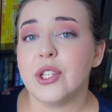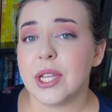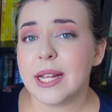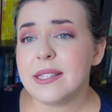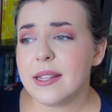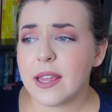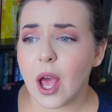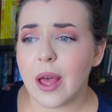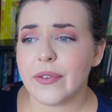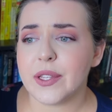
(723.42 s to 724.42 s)
when she gets to the
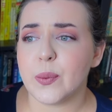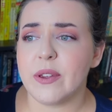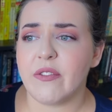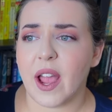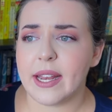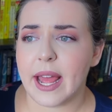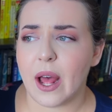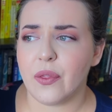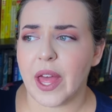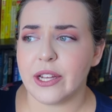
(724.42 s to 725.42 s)
office, we find
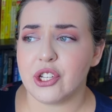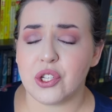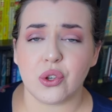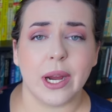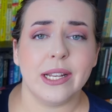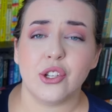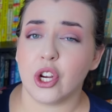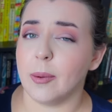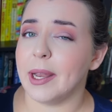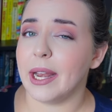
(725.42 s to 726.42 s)
out that she's trying to
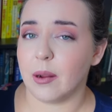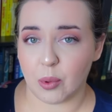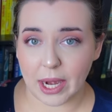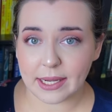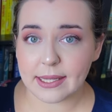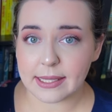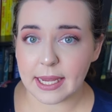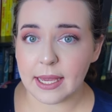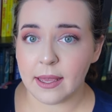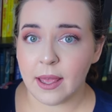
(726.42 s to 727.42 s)
terminate a
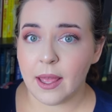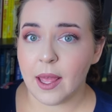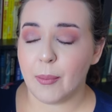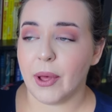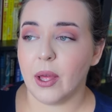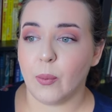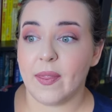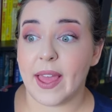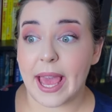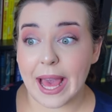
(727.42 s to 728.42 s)
pregnancy. But
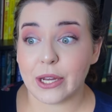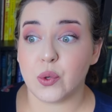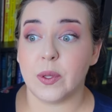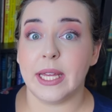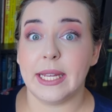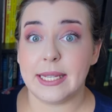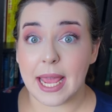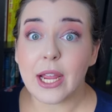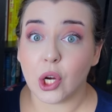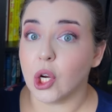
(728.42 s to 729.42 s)
when they actually
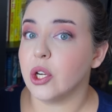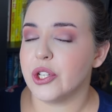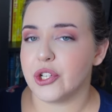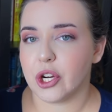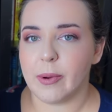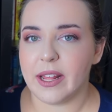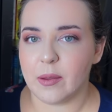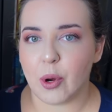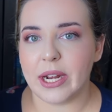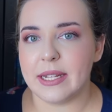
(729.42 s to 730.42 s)
take her to terminate
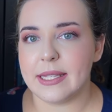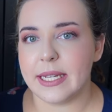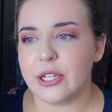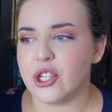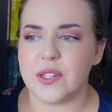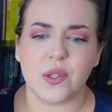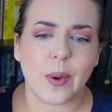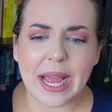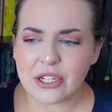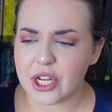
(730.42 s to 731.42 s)
the pregnancy, she's
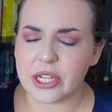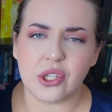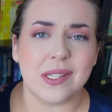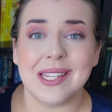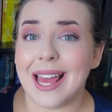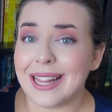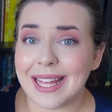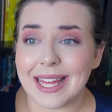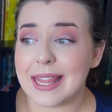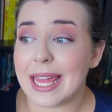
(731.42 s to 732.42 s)
thrashing, she's
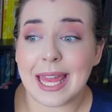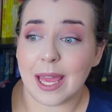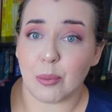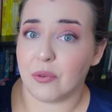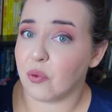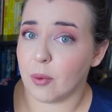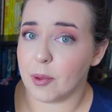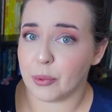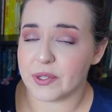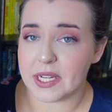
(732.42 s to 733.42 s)
yelling, they can't perform
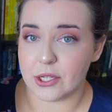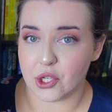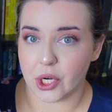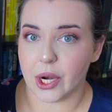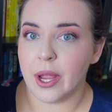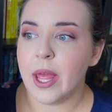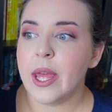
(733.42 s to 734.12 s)
the procedure.